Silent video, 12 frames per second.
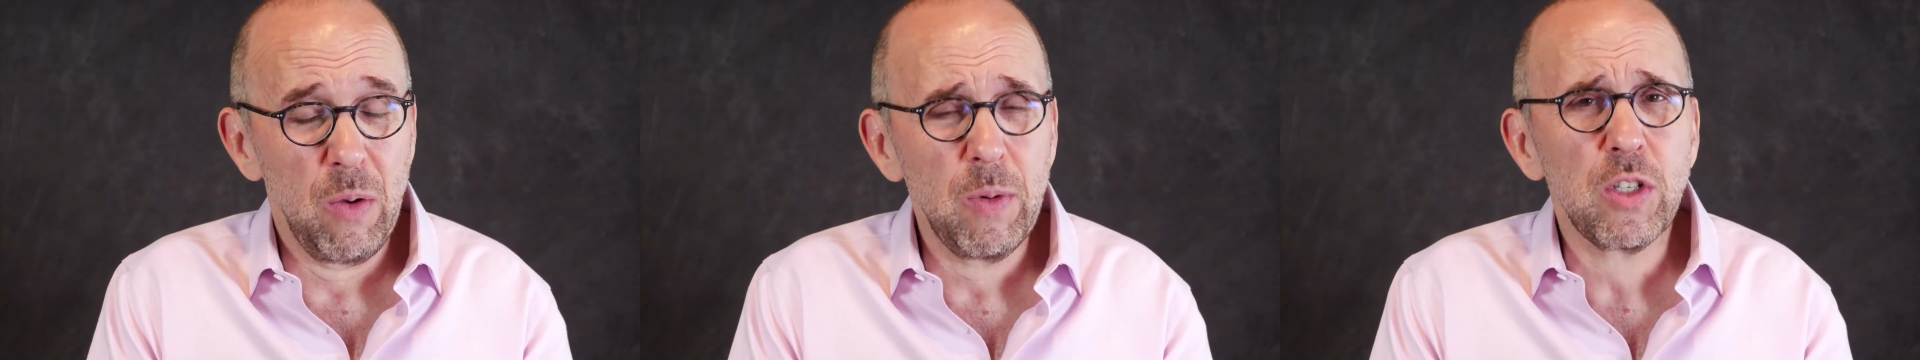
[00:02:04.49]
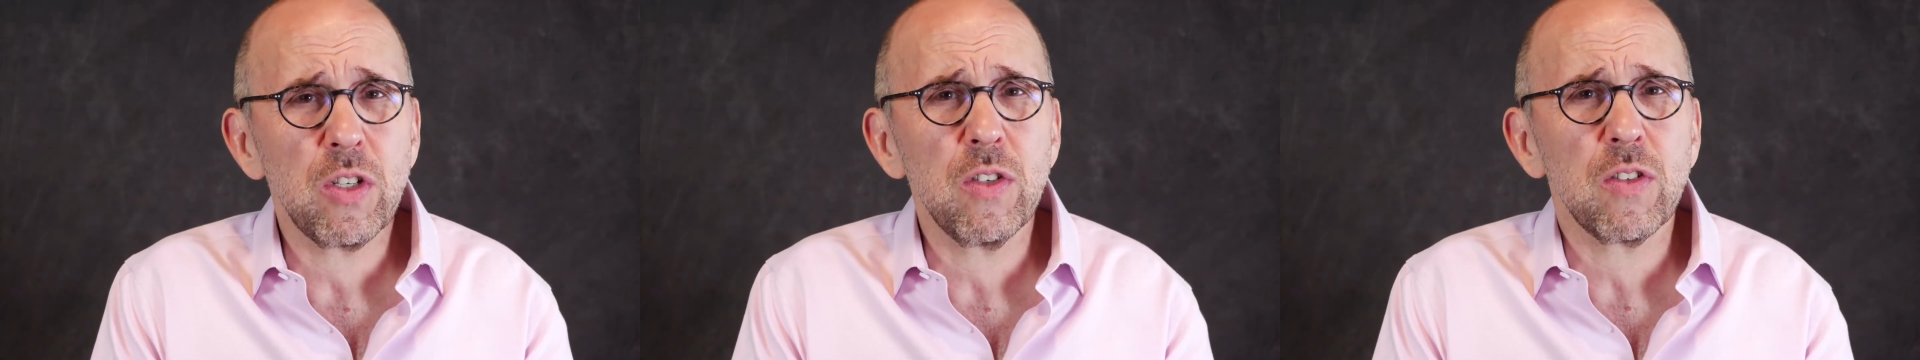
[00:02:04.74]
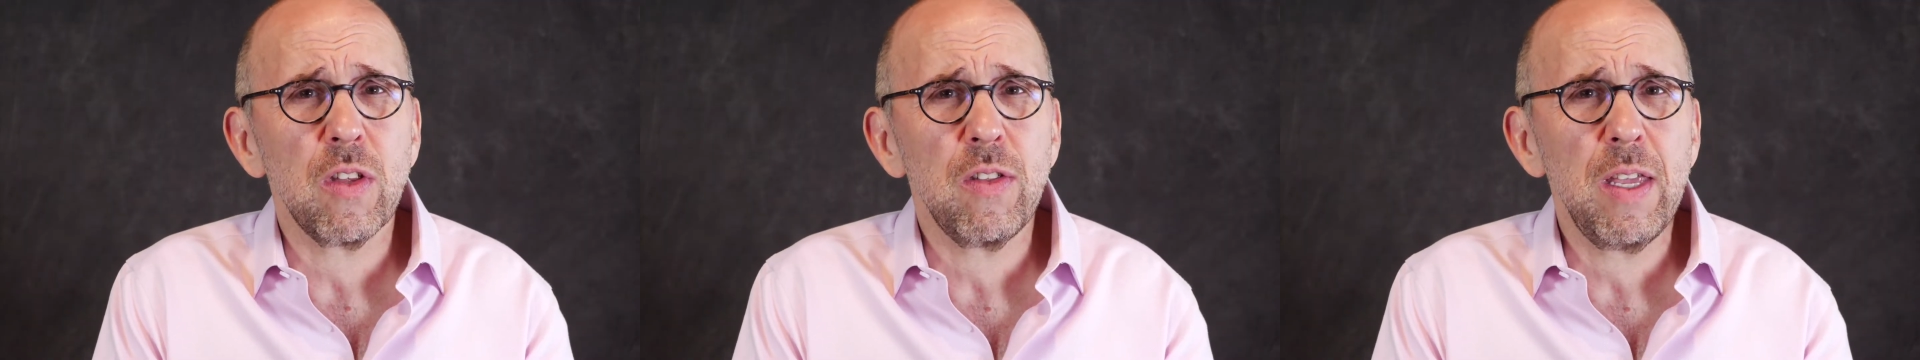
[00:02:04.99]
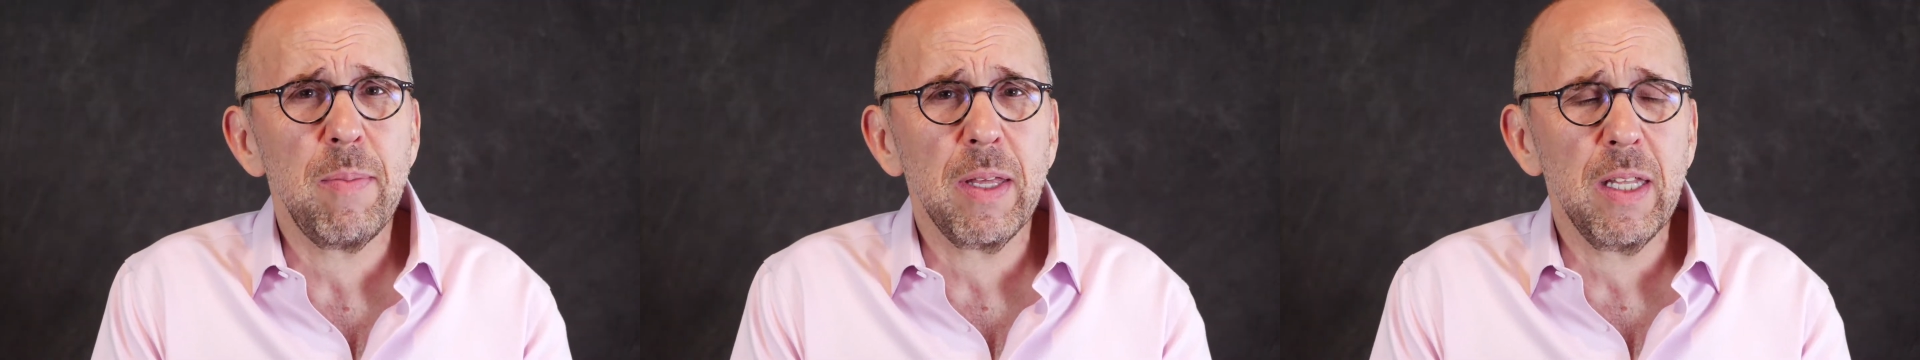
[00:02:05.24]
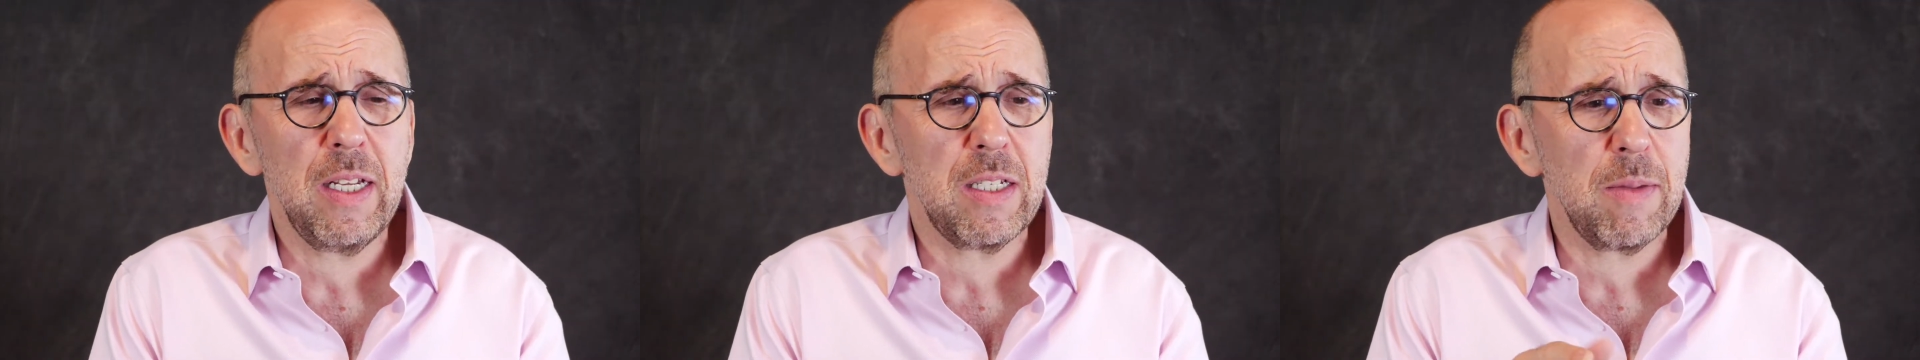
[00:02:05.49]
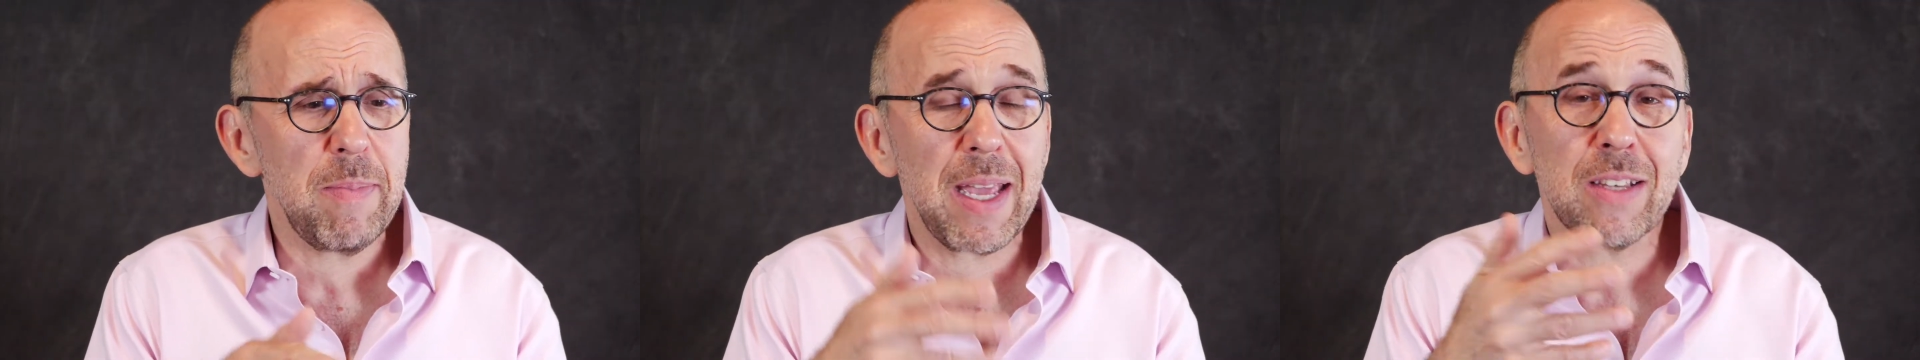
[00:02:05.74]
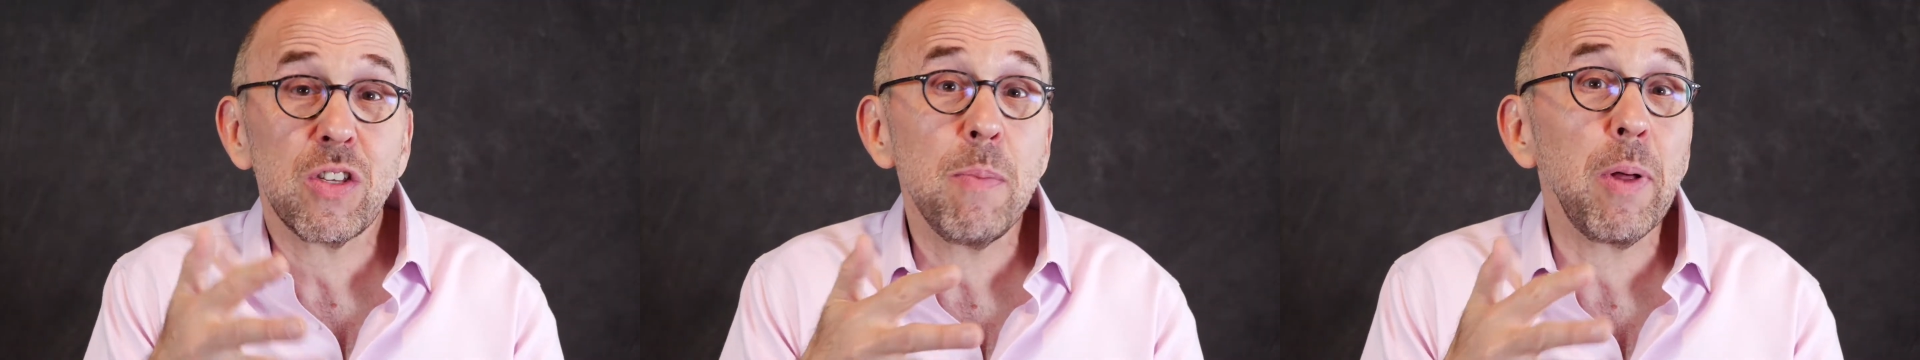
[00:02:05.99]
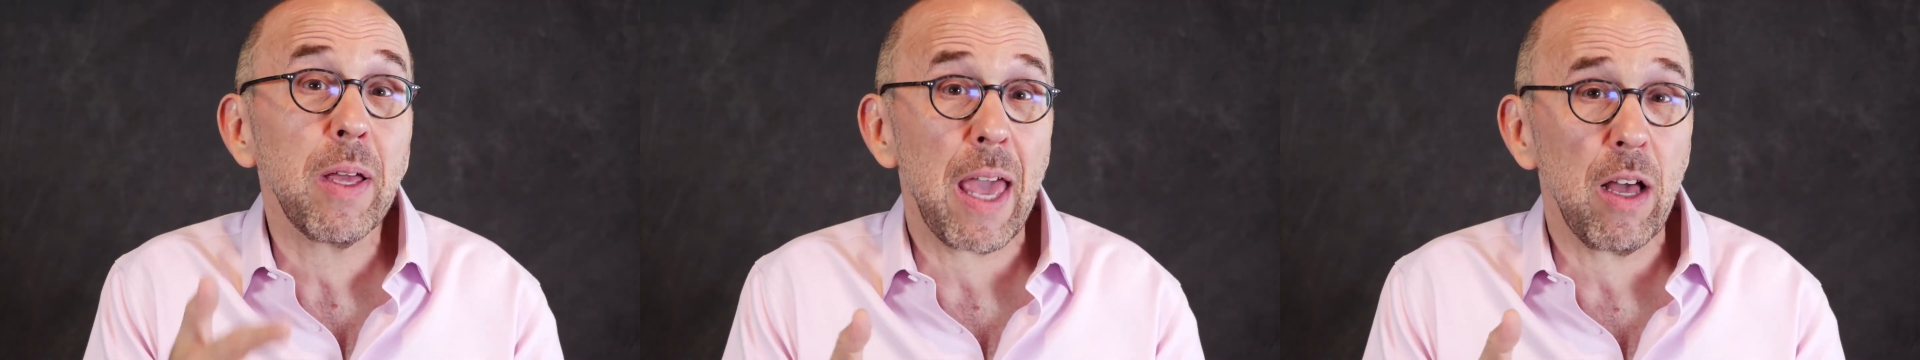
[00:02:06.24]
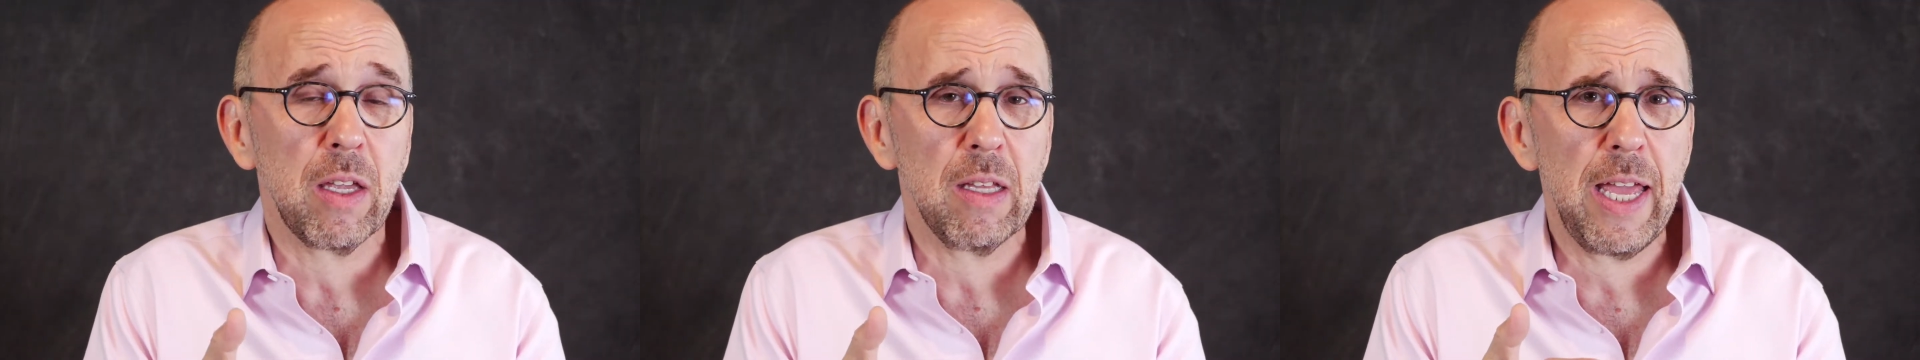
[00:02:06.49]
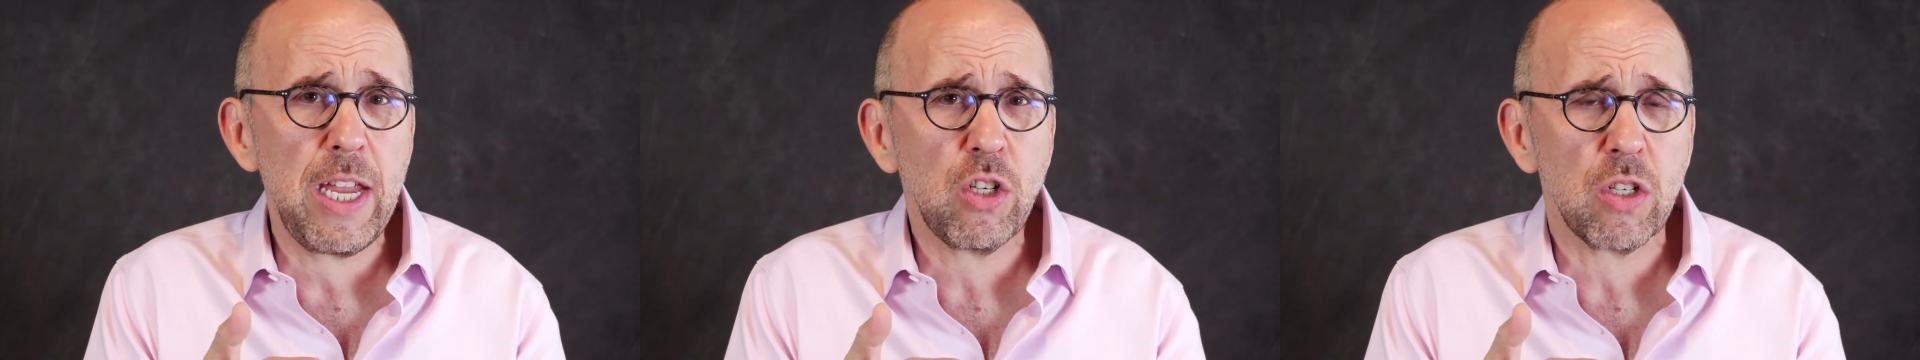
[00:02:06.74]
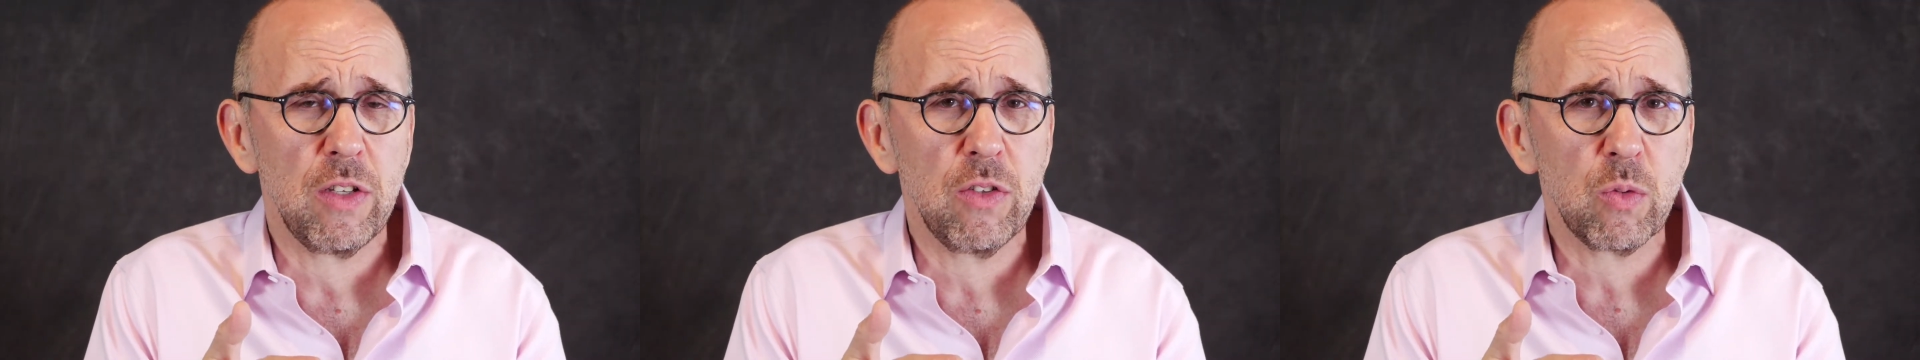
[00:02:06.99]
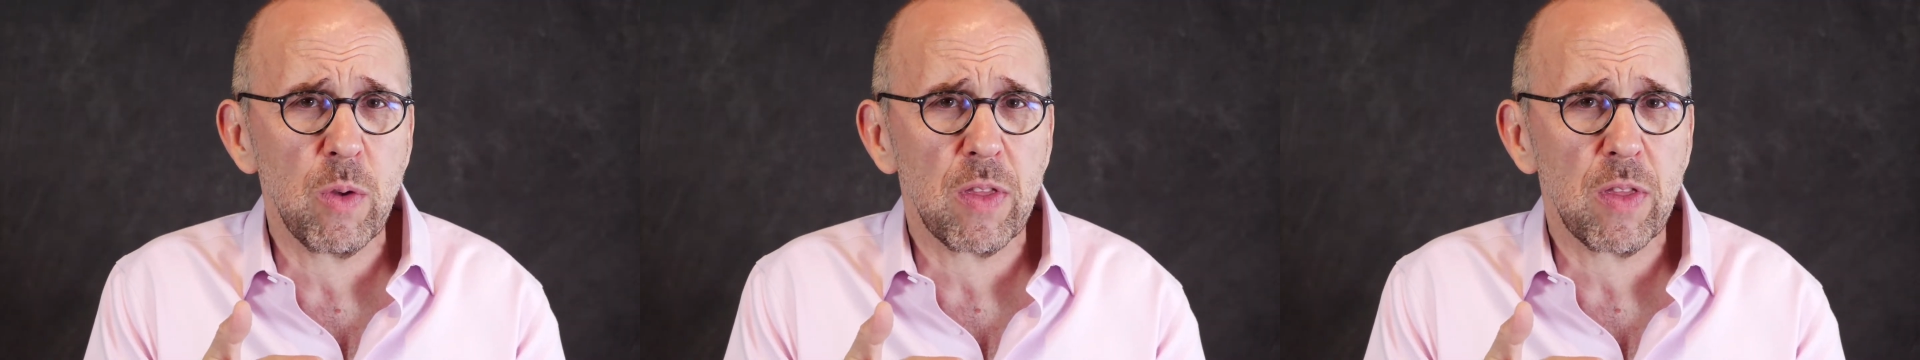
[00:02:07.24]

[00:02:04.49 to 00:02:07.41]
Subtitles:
which is the ability to make simple calculations